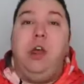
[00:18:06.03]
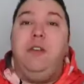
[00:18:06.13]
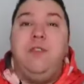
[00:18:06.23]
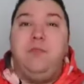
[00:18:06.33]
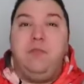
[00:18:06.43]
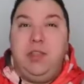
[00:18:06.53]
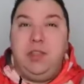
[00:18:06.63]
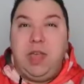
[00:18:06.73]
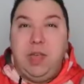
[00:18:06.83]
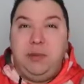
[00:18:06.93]
don't even really
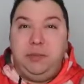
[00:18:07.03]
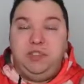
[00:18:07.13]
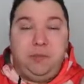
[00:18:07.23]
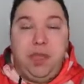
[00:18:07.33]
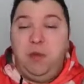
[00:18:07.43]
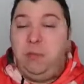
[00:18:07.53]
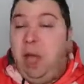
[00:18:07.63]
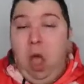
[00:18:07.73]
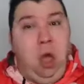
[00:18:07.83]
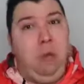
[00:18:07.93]
like M and M's to begin with,
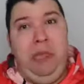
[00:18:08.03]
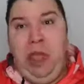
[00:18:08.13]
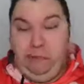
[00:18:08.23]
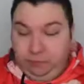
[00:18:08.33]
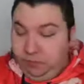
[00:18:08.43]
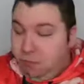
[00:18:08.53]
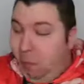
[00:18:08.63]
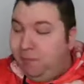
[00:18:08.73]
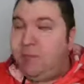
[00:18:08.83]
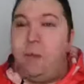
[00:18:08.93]
but oh man.
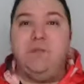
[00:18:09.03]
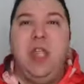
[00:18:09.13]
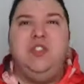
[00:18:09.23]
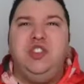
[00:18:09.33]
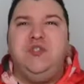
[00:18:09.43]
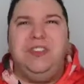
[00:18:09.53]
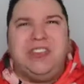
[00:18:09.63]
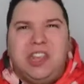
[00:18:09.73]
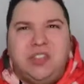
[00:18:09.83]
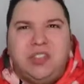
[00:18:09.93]
It's just
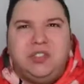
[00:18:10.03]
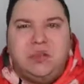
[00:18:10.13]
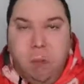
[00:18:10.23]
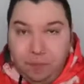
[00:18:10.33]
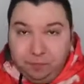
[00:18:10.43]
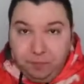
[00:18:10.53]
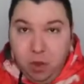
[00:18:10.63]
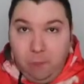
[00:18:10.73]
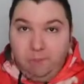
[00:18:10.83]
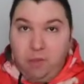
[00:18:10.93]
ridiculous. What happened now? You
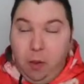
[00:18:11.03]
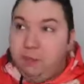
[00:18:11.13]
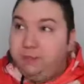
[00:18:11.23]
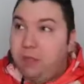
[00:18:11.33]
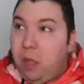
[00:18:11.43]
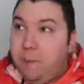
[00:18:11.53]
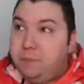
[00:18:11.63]
lose your pickle again?